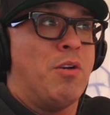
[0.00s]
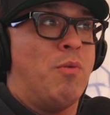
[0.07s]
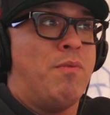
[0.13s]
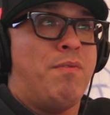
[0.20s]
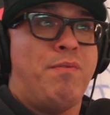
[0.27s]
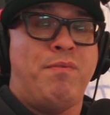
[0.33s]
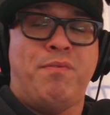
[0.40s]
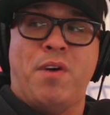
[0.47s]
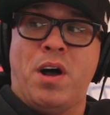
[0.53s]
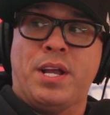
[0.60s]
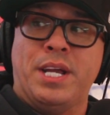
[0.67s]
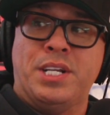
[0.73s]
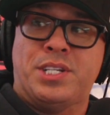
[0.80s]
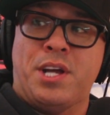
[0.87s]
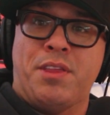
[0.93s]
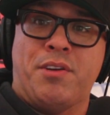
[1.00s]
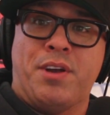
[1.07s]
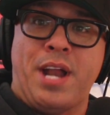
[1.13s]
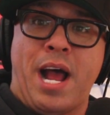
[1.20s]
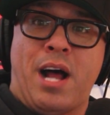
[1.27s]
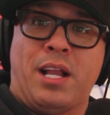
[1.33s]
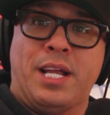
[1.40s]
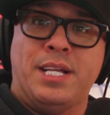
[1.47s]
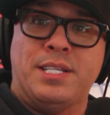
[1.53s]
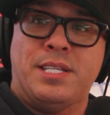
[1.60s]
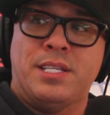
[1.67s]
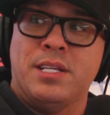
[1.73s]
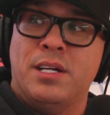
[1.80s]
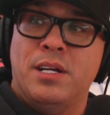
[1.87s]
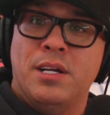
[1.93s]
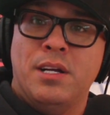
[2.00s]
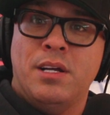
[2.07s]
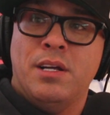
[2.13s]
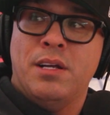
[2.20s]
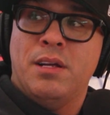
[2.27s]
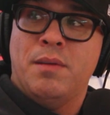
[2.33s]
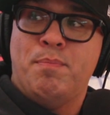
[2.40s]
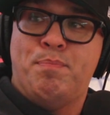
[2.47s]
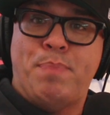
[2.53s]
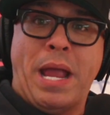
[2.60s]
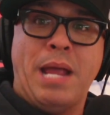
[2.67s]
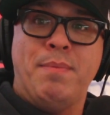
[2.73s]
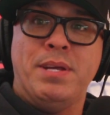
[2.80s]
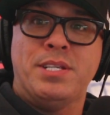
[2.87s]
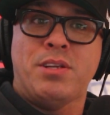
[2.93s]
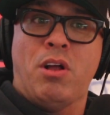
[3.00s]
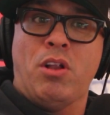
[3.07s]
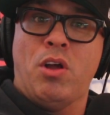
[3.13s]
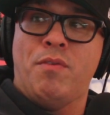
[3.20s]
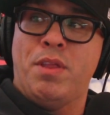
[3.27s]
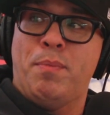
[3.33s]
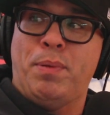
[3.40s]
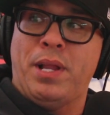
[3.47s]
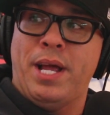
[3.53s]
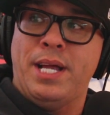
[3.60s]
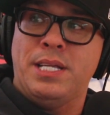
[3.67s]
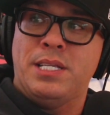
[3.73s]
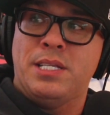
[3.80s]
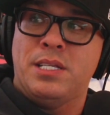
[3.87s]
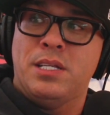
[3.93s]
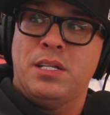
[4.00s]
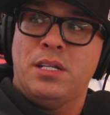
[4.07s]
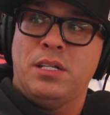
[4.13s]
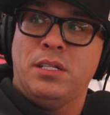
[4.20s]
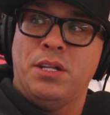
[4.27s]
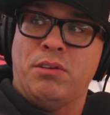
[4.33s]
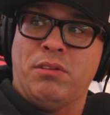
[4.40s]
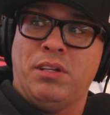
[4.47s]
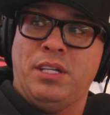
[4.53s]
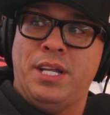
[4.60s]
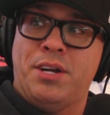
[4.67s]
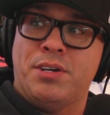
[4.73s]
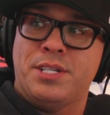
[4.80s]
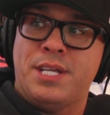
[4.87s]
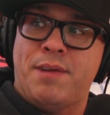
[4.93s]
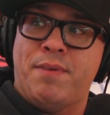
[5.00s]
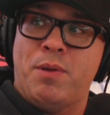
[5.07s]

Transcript: they go fuck each other in alleys. babies all over the place, little litters